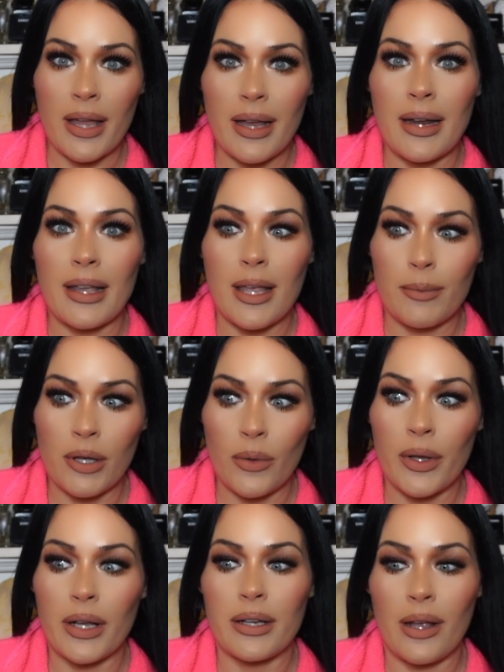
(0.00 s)
and I kept
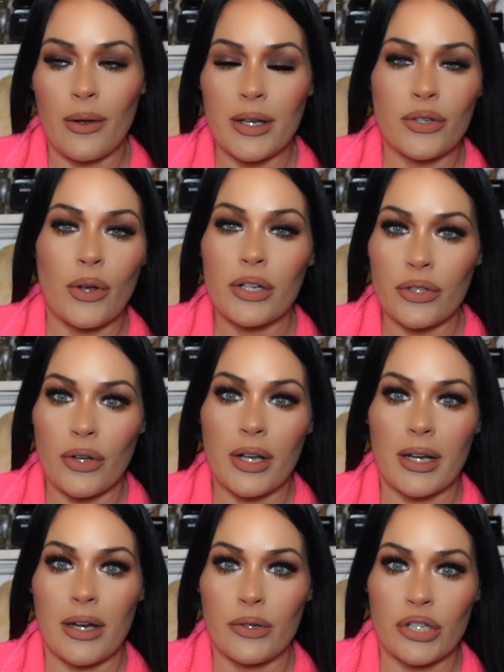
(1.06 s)
going, and now I talk and talk
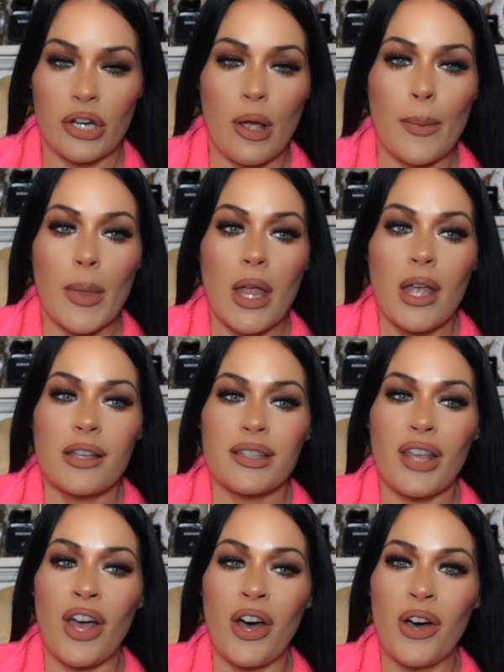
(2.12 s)
and I don't shut up.
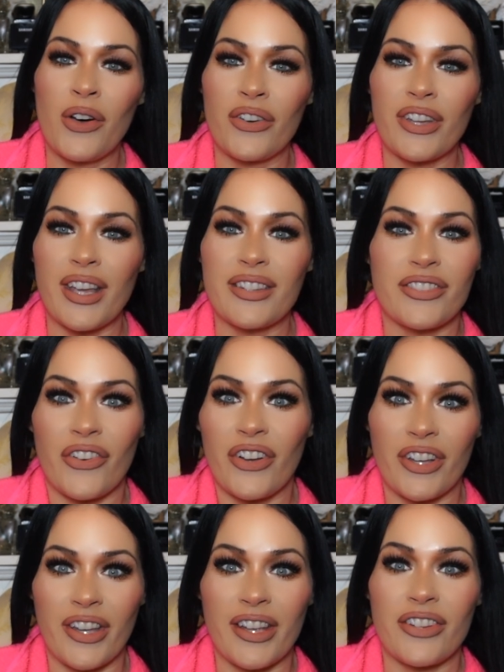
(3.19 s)
So it's
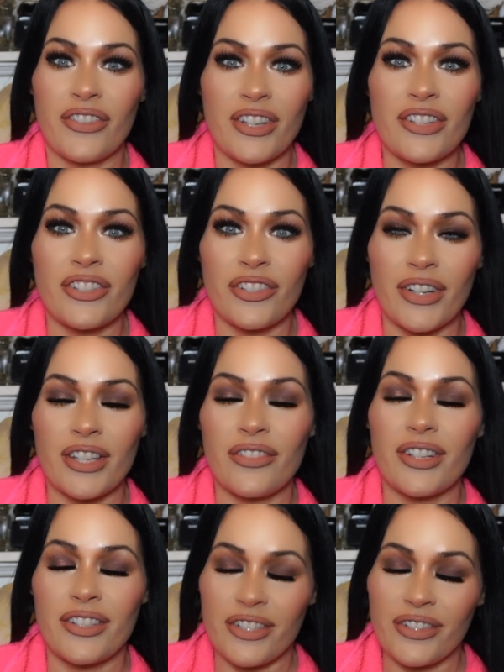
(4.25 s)
all good. You can do it. You
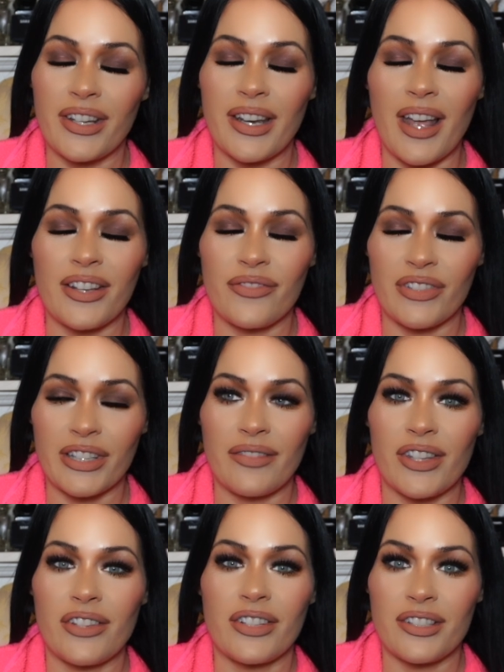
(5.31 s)
can do it. I believe
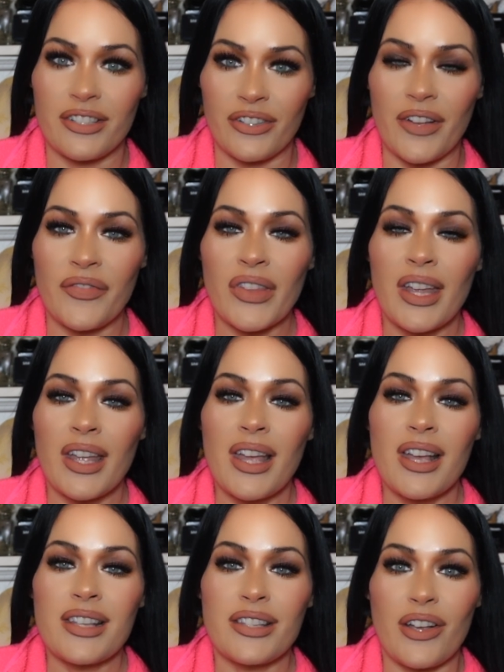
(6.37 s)
me, you can do it.
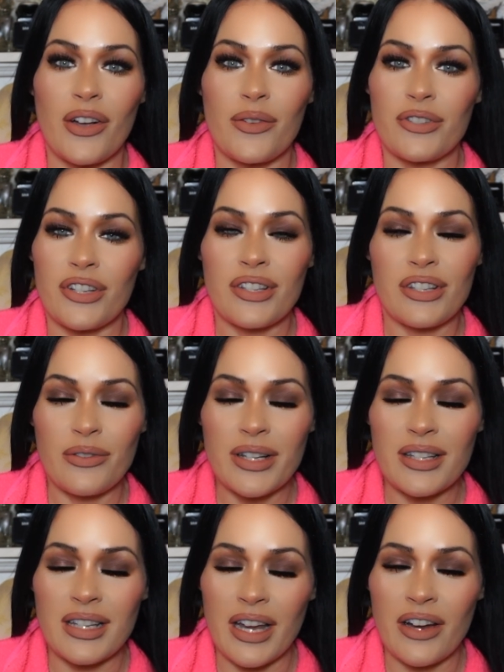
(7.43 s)
So just do
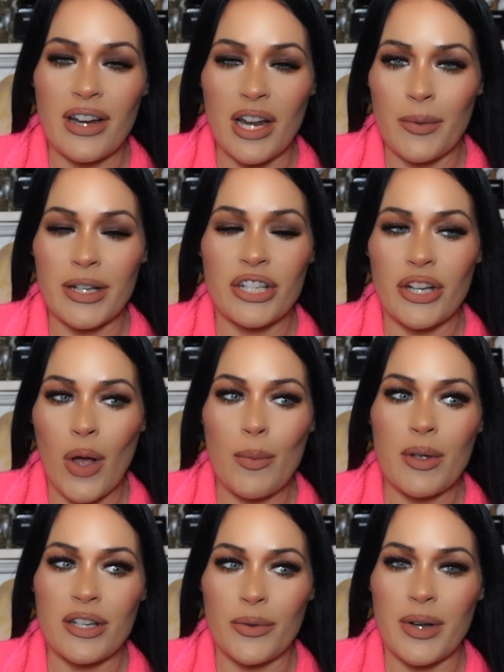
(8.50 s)
it scared anyway. Show up
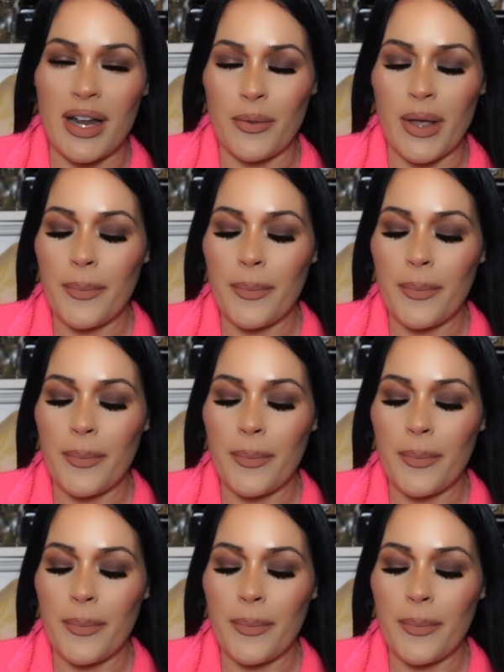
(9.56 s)
and do it anyway.